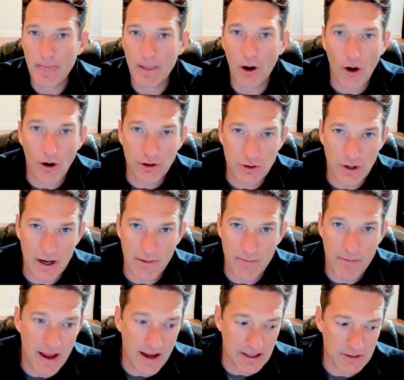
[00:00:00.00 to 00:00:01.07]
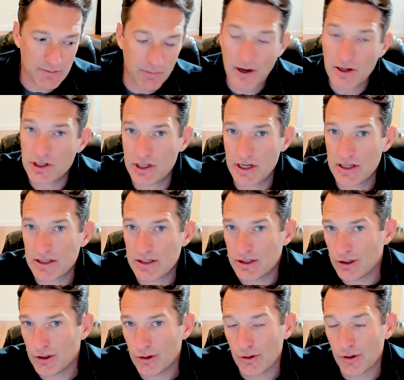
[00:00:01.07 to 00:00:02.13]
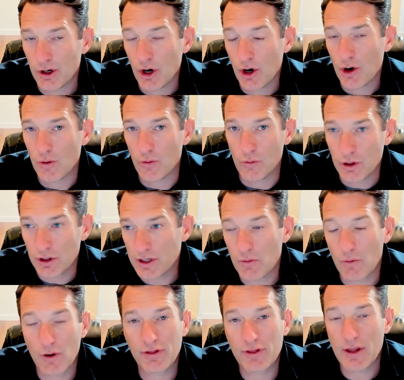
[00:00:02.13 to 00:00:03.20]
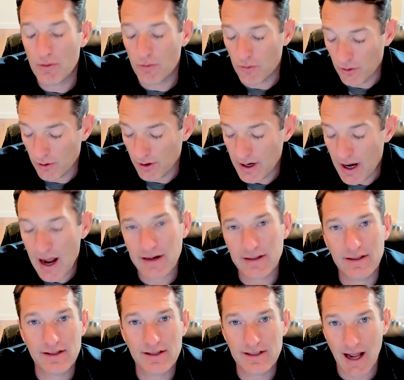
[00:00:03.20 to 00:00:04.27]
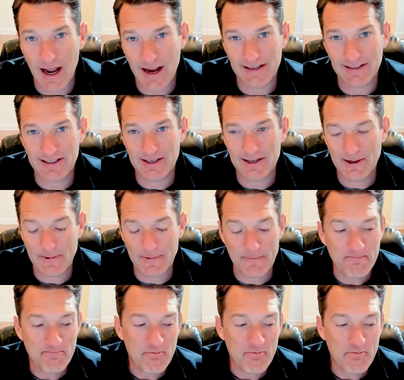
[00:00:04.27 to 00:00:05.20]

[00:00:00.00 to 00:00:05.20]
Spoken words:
all trying to make spreadsheets do really what they were not designed to do.